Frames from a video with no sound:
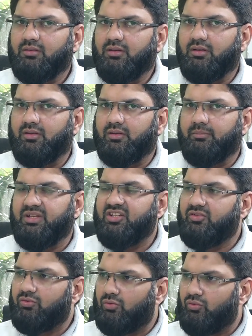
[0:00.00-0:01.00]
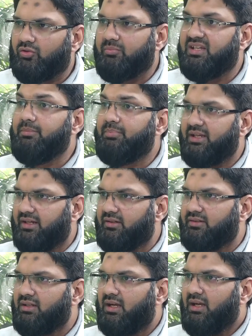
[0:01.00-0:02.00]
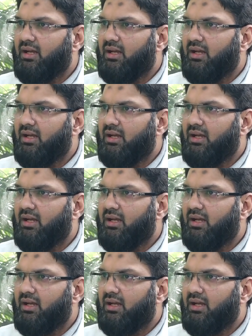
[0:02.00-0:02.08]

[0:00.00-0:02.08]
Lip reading: mini screws or mini plates,